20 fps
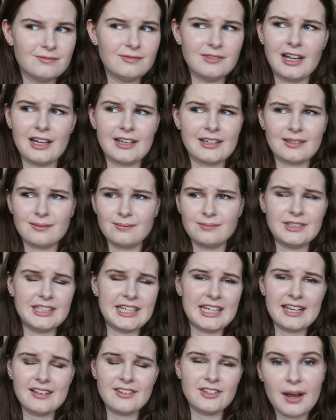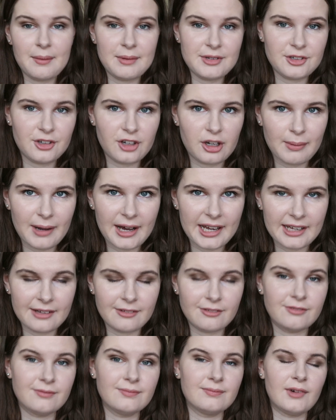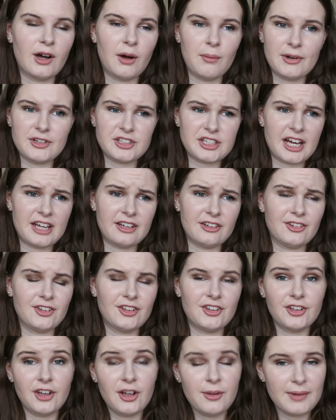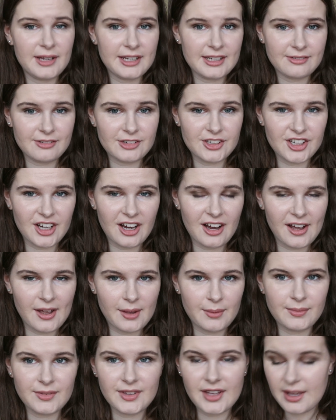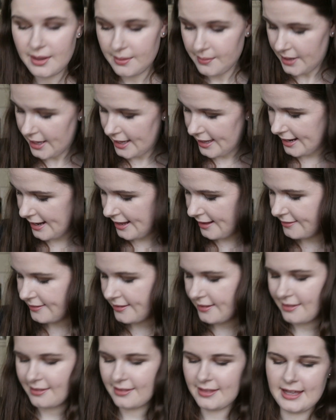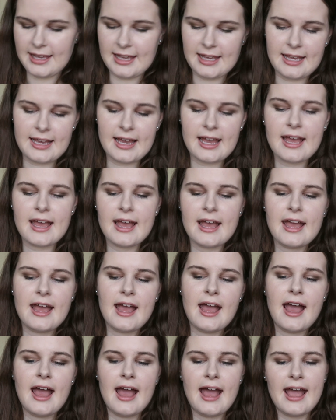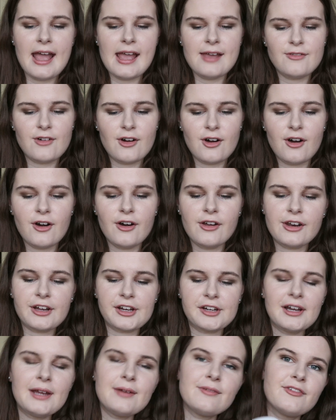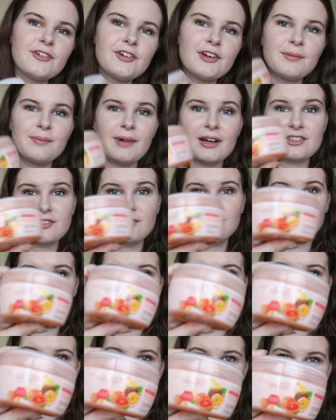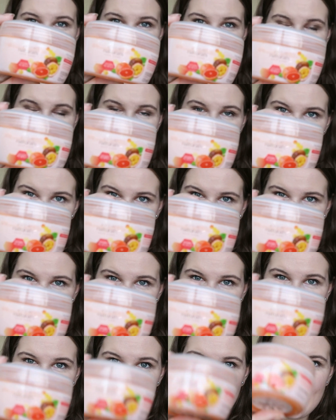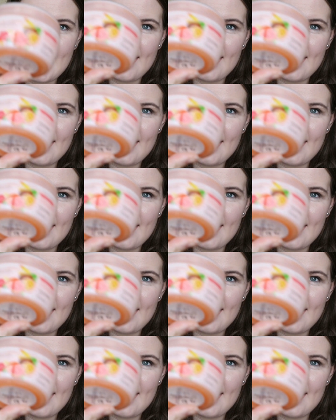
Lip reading: for like years. You've heard me talk about it on my channel so many different times. It is the Avon Grapefruit and Passion Fruit Treatment Mask.